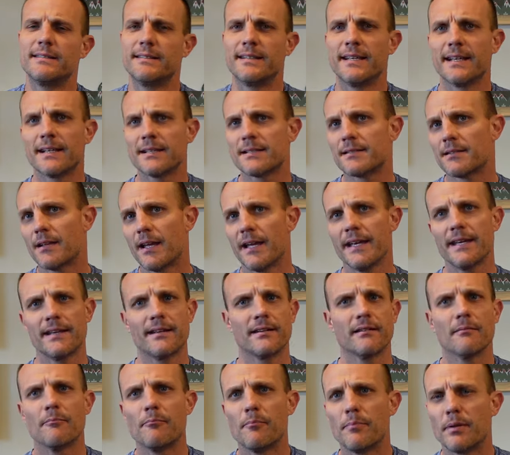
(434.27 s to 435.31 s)
Ticks
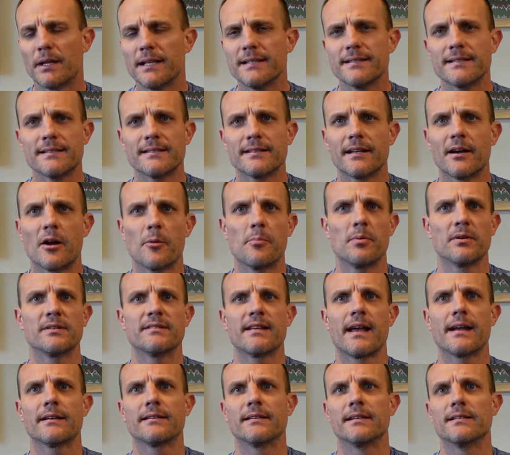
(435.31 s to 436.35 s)
like places that are
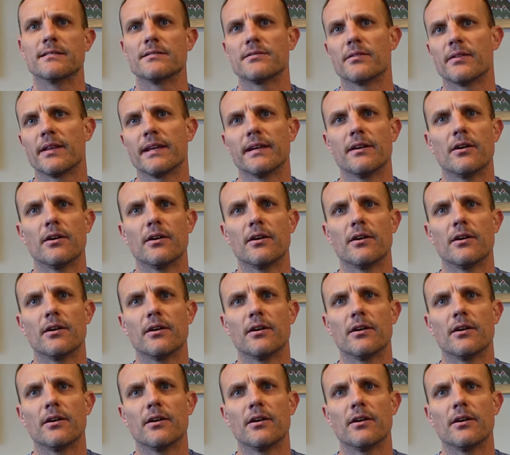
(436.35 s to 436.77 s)
protected, so they